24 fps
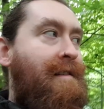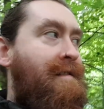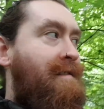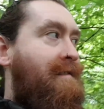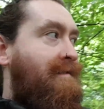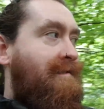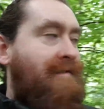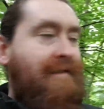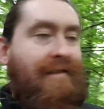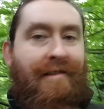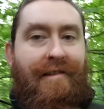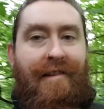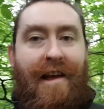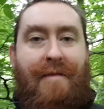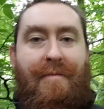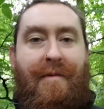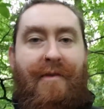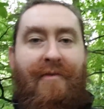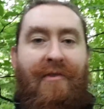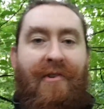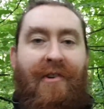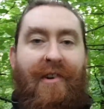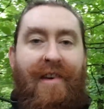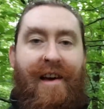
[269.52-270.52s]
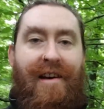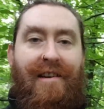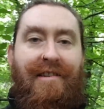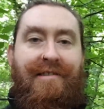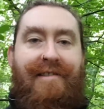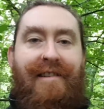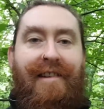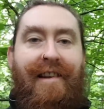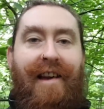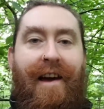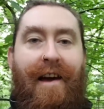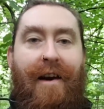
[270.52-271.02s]
So the day before
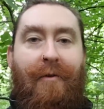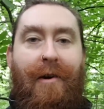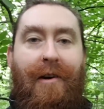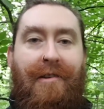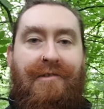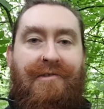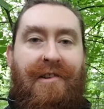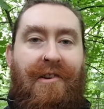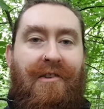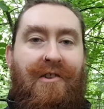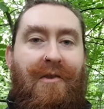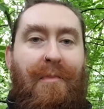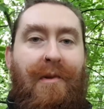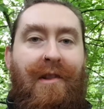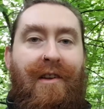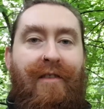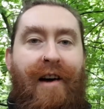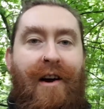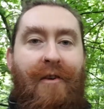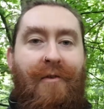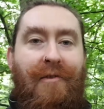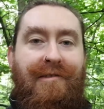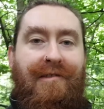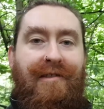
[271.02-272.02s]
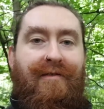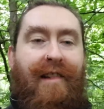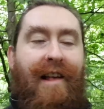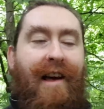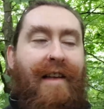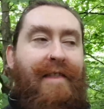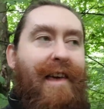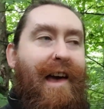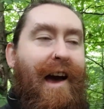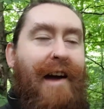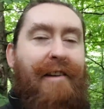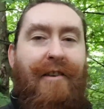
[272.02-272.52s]
yesterday, I watched a couple of hours of
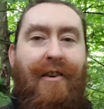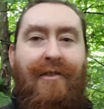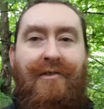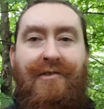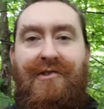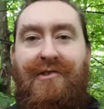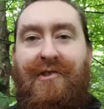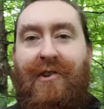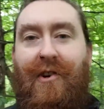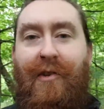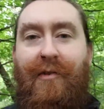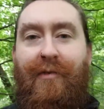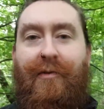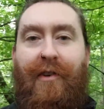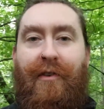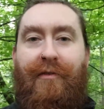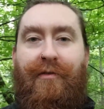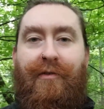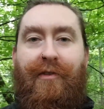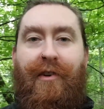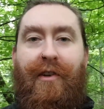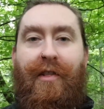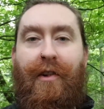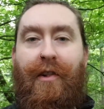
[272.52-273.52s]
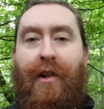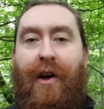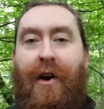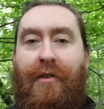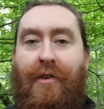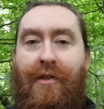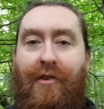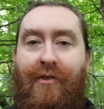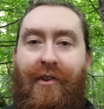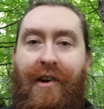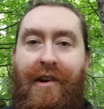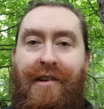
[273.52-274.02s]
like the add-on stuff for the Lord
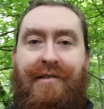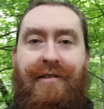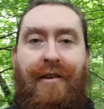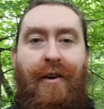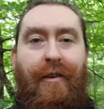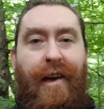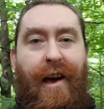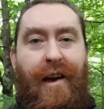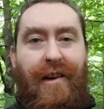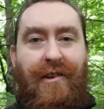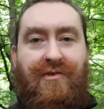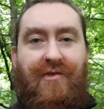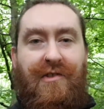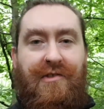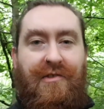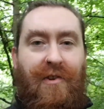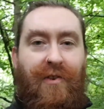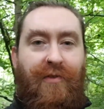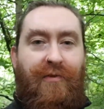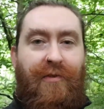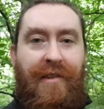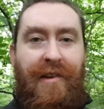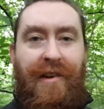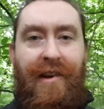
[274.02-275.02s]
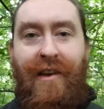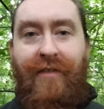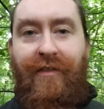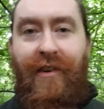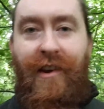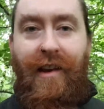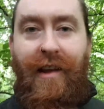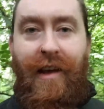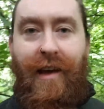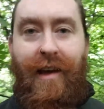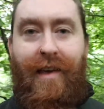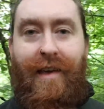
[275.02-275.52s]
of the Rings, you know, the extra stuff for the
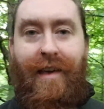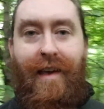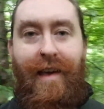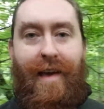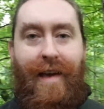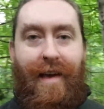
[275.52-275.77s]
DVD,